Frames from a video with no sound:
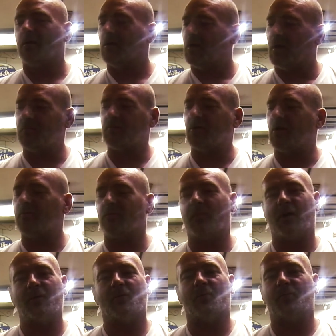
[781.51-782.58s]
I'm driving my
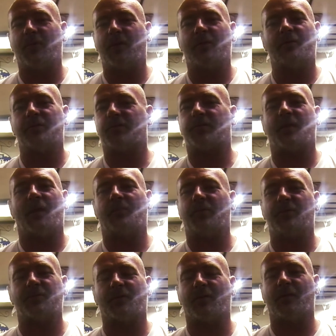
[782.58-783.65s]
old beater, just happy
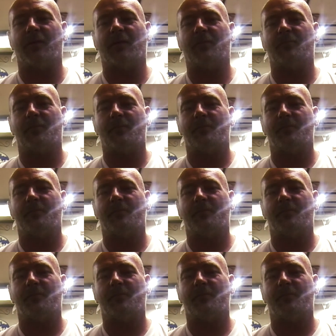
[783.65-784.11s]
as a clam.